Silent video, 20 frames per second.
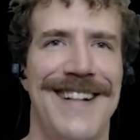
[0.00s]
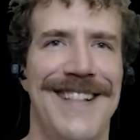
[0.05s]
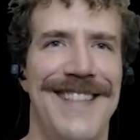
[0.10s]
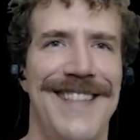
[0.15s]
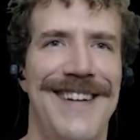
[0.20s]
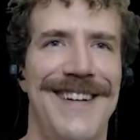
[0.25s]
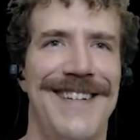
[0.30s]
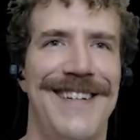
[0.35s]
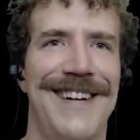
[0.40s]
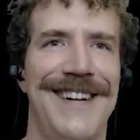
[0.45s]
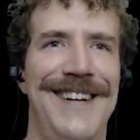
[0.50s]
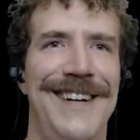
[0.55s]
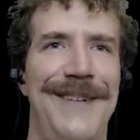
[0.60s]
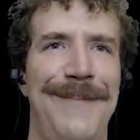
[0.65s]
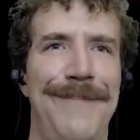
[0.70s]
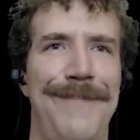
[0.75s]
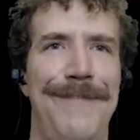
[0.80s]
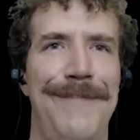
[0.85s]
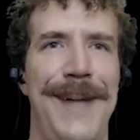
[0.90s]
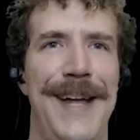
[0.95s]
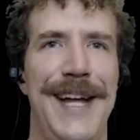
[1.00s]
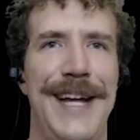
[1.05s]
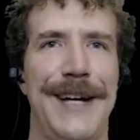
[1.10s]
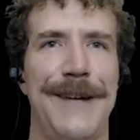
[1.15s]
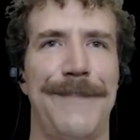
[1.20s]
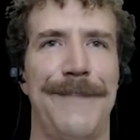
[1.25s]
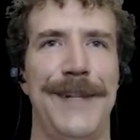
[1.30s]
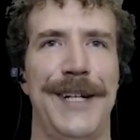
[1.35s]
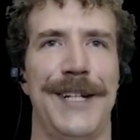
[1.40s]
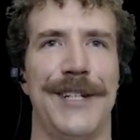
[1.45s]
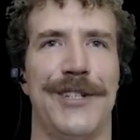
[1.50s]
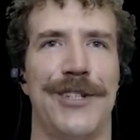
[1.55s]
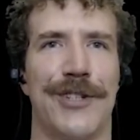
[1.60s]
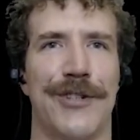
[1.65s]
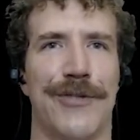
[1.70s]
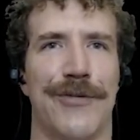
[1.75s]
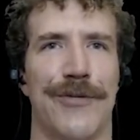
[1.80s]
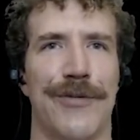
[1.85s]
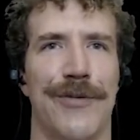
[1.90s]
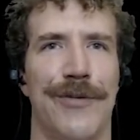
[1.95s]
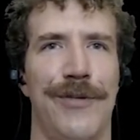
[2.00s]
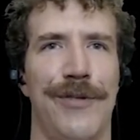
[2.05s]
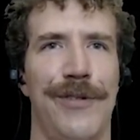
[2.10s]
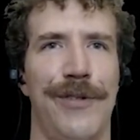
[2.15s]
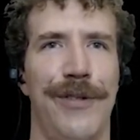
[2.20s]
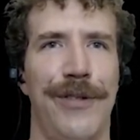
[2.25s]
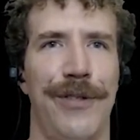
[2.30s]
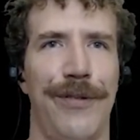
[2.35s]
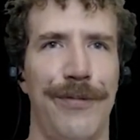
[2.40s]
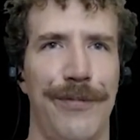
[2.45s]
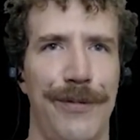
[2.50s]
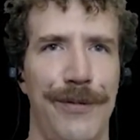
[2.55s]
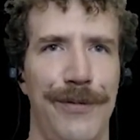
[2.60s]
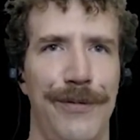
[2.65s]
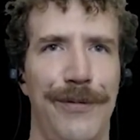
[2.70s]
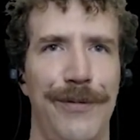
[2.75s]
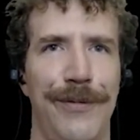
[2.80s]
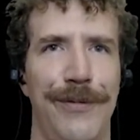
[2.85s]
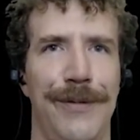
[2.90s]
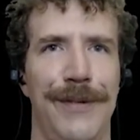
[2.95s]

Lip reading: They're gonna make me scroll through?